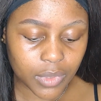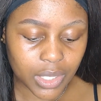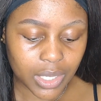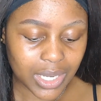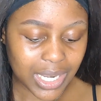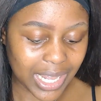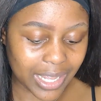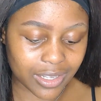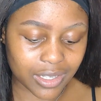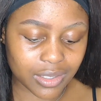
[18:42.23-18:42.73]

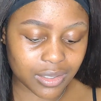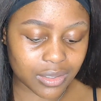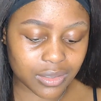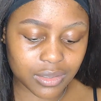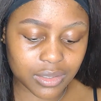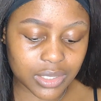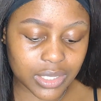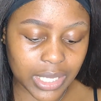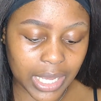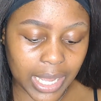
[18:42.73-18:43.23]
Like,
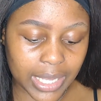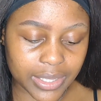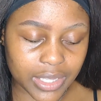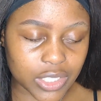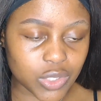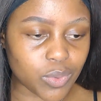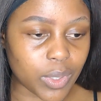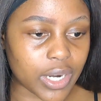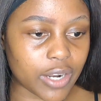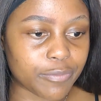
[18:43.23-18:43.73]
yeah,
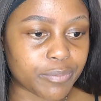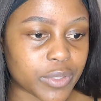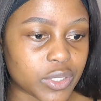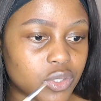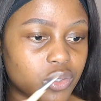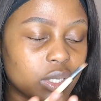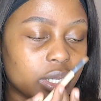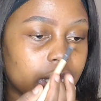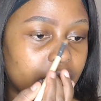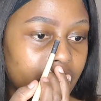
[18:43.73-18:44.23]
that's what I've been
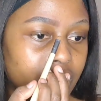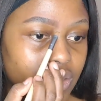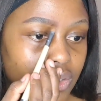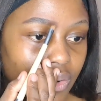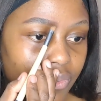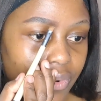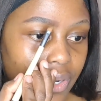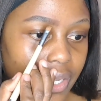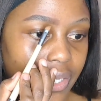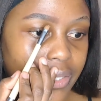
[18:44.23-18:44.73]
doing as
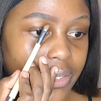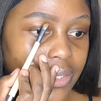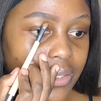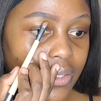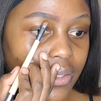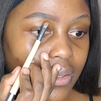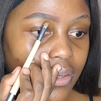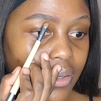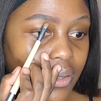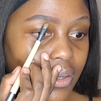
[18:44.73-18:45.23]
of late.
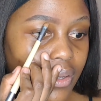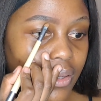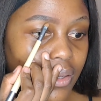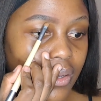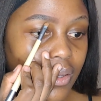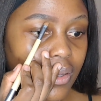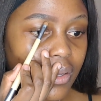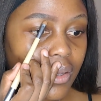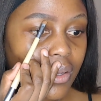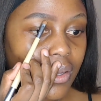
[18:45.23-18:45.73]

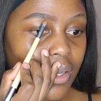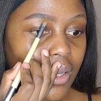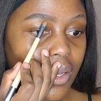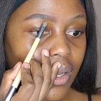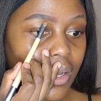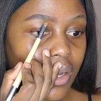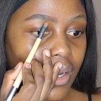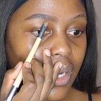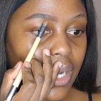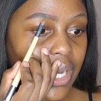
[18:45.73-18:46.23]

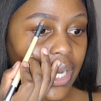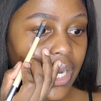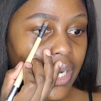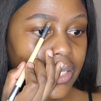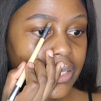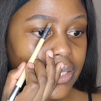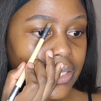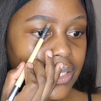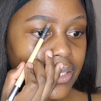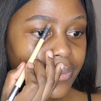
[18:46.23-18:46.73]
I
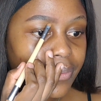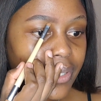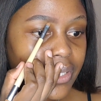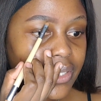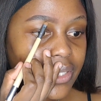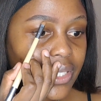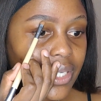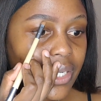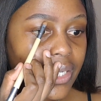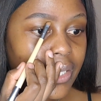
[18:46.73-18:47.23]
just
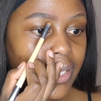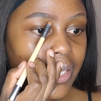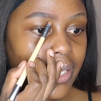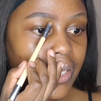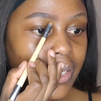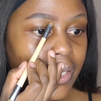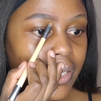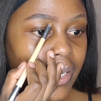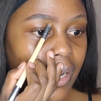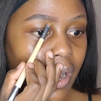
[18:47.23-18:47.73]
basically
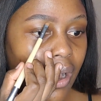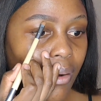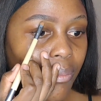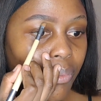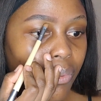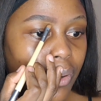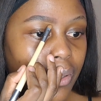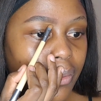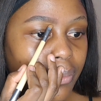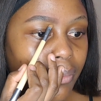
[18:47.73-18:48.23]
clean up
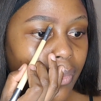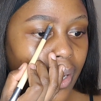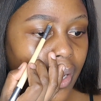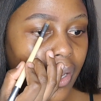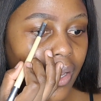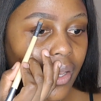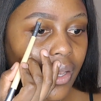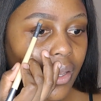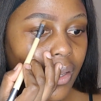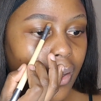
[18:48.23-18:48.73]
with
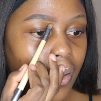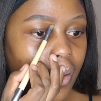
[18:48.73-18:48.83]
my